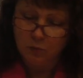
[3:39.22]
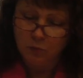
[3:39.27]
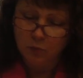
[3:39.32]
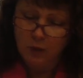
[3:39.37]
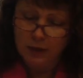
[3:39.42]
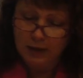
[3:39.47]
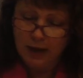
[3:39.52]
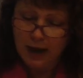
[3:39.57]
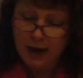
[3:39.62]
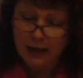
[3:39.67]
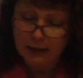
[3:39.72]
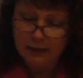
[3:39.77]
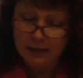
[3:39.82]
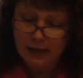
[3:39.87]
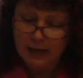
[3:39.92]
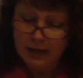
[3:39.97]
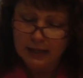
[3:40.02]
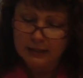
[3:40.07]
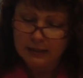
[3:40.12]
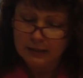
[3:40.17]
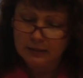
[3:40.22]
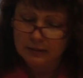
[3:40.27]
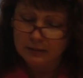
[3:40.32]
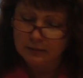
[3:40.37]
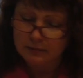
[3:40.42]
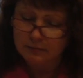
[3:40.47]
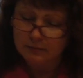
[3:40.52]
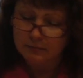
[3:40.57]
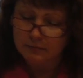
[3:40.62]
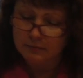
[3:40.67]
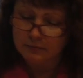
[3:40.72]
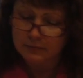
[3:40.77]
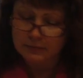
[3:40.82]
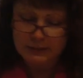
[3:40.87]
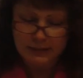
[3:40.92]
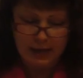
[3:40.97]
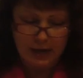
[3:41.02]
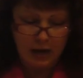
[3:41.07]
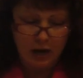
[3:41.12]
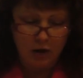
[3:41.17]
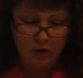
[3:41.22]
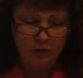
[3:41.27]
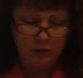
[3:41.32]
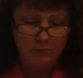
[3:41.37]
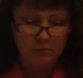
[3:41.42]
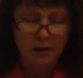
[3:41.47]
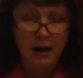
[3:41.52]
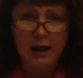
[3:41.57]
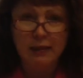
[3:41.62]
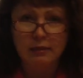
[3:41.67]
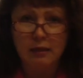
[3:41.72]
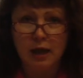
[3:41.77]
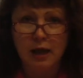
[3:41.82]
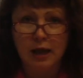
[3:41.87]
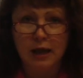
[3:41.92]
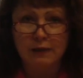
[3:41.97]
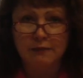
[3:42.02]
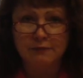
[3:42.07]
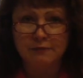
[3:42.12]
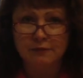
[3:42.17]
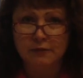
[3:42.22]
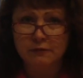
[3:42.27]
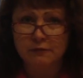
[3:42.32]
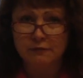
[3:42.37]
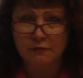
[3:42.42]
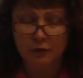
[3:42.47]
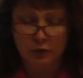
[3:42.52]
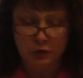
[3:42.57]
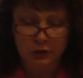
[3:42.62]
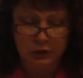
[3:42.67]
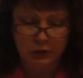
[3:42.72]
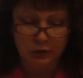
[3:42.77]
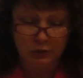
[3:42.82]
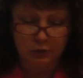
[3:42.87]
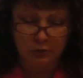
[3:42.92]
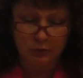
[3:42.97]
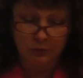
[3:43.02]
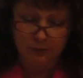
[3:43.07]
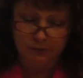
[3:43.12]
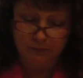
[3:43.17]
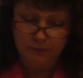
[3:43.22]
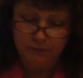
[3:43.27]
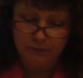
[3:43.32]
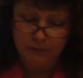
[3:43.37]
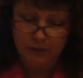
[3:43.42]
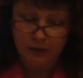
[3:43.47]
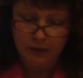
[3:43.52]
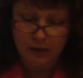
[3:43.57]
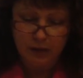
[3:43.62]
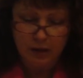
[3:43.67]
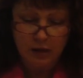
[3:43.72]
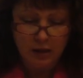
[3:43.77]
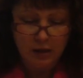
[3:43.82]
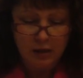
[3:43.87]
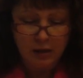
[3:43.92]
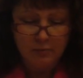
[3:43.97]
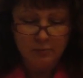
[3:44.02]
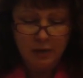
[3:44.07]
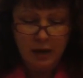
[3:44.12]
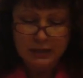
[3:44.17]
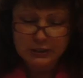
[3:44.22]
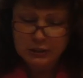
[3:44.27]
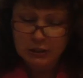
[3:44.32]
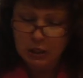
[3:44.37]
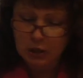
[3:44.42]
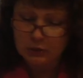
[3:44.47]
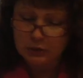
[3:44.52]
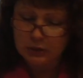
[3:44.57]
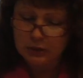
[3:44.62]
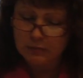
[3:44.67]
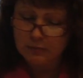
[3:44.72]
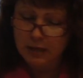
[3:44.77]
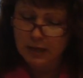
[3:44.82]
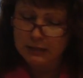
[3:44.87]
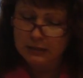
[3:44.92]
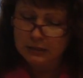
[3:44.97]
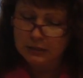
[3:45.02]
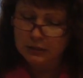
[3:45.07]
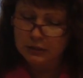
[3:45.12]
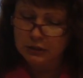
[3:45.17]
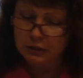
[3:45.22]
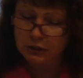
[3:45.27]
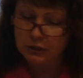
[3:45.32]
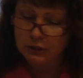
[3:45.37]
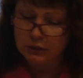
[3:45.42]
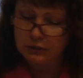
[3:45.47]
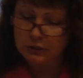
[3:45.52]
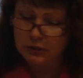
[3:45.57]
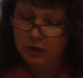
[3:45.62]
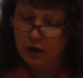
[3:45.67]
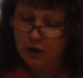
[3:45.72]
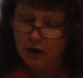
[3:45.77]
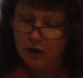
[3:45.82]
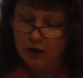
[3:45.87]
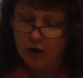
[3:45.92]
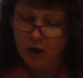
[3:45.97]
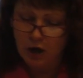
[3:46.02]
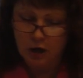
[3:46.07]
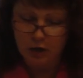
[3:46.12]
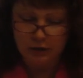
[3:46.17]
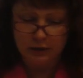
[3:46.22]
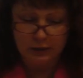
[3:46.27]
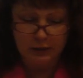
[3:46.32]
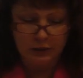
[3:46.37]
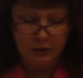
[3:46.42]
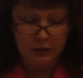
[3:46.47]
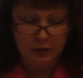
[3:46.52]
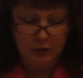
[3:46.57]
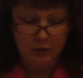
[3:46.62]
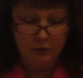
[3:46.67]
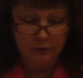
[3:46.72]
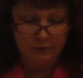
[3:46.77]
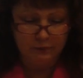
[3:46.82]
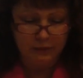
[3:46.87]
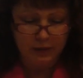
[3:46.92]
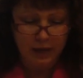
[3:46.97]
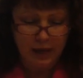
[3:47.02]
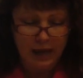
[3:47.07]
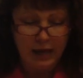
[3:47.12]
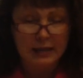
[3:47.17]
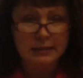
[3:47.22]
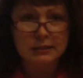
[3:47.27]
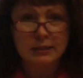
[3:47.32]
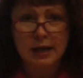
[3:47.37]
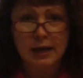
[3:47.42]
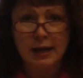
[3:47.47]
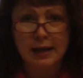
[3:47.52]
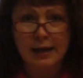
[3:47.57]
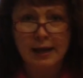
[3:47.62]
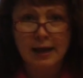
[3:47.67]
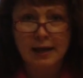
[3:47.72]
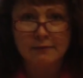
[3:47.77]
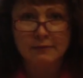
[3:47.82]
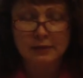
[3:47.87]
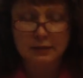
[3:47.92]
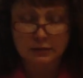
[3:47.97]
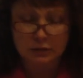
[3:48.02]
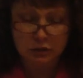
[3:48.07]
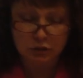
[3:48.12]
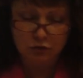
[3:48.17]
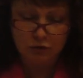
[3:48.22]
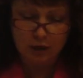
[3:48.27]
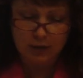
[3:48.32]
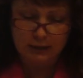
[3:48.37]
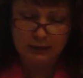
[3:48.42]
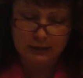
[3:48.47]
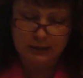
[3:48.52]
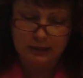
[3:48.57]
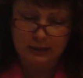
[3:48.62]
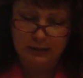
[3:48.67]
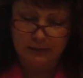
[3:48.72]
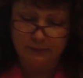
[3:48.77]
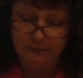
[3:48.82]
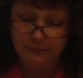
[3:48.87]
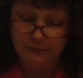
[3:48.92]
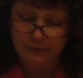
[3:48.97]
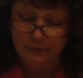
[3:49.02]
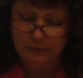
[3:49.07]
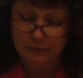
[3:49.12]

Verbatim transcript: when I laid down my life for you? My chosen messengers are calling you as I have instructed.